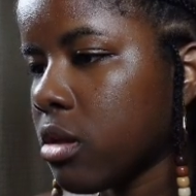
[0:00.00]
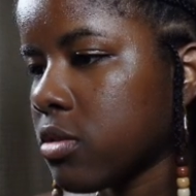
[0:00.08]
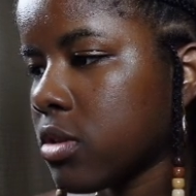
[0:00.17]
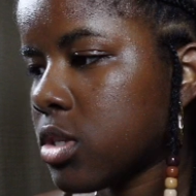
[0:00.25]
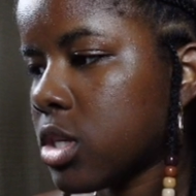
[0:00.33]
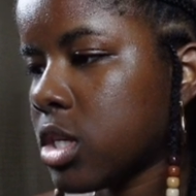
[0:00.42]

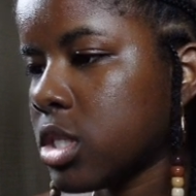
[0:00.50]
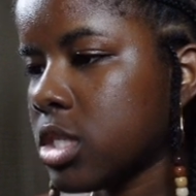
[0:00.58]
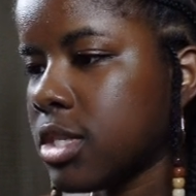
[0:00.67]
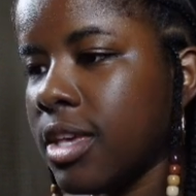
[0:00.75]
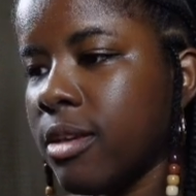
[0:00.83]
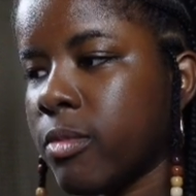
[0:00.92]
As you can
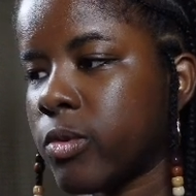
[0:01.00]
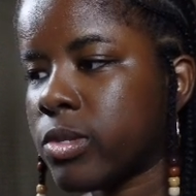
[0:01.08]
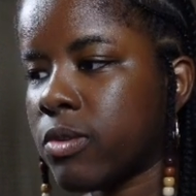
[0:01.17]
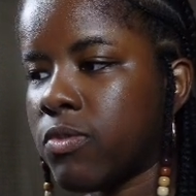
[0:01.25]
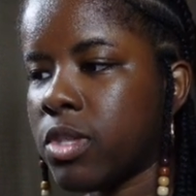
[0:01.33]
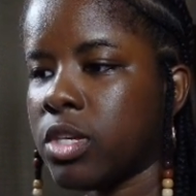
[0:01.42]
see, most
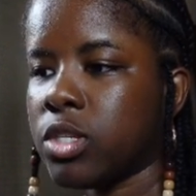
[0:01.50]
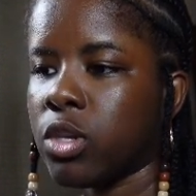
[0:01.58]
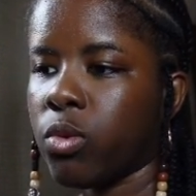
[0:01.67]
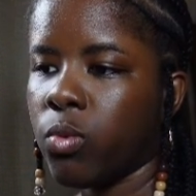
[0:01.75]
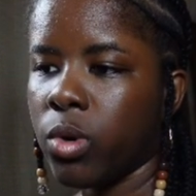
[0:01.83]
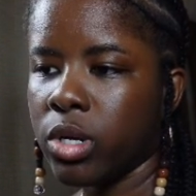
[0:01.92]
of these
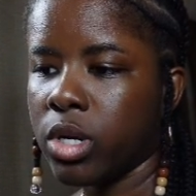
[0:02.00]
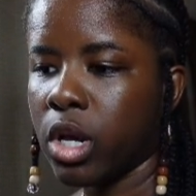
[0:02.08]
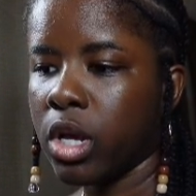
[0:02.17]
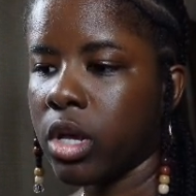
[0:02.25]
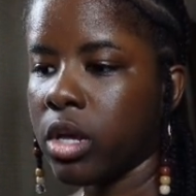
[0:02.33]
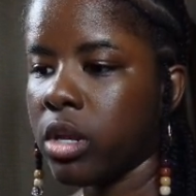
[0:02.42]
were
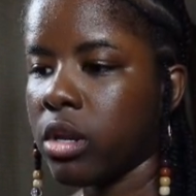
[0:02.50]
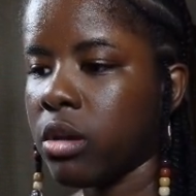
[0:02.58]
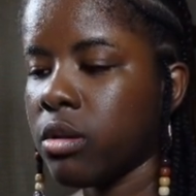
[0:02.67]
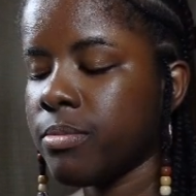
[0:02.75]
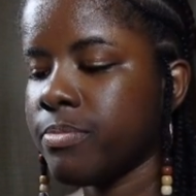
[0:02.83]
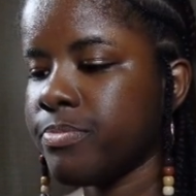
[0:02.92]
done.